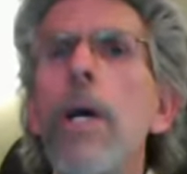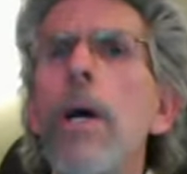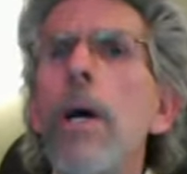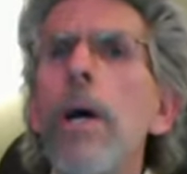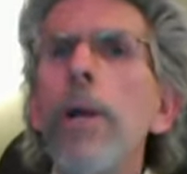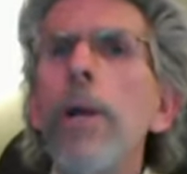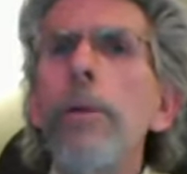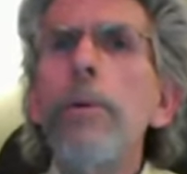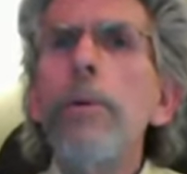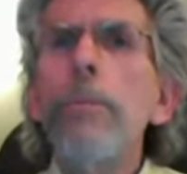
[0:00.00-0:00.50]

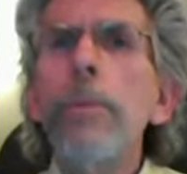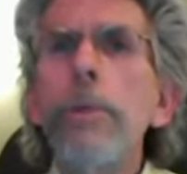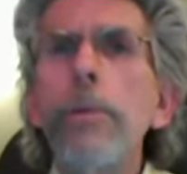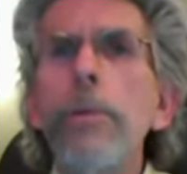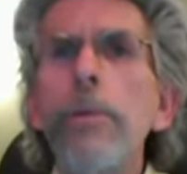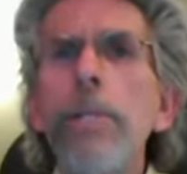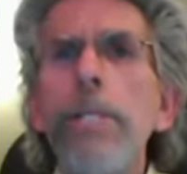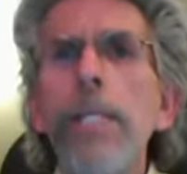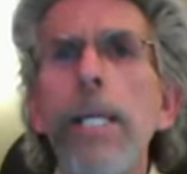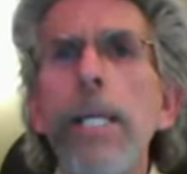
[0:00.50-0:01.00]

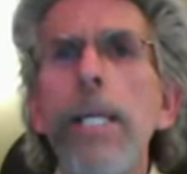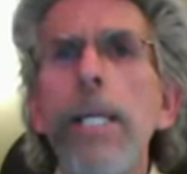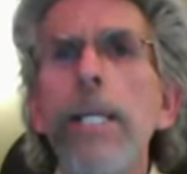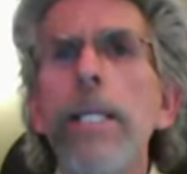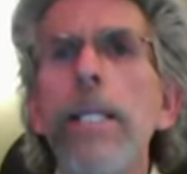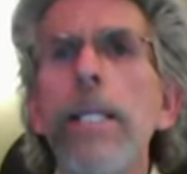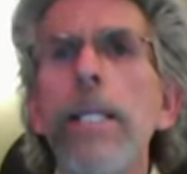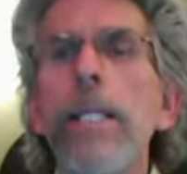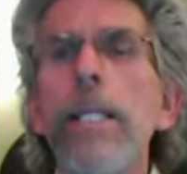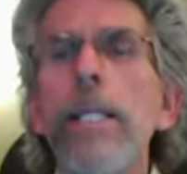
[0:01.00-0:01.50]
Autoimmune
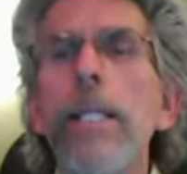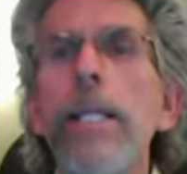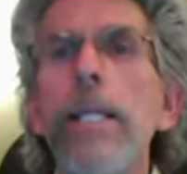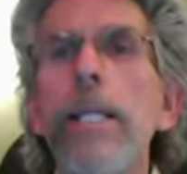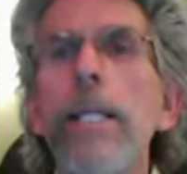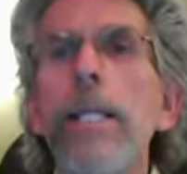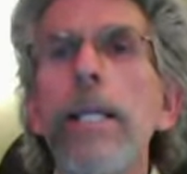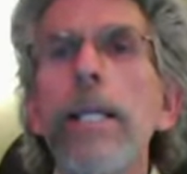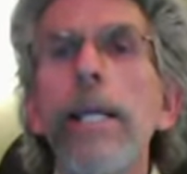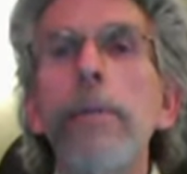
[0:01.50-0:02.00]
disease.
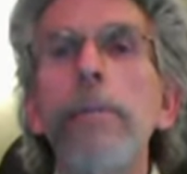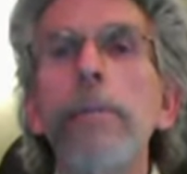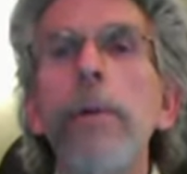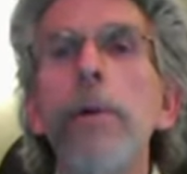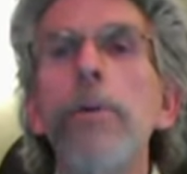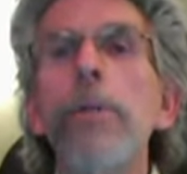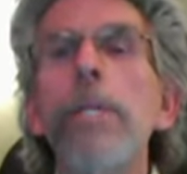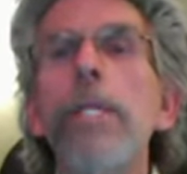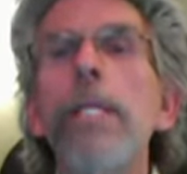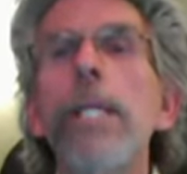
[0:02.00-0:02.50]

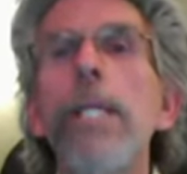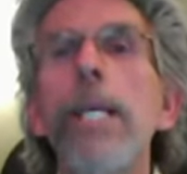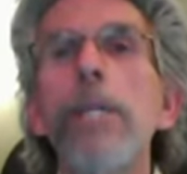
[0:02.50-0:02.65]
Hypnosis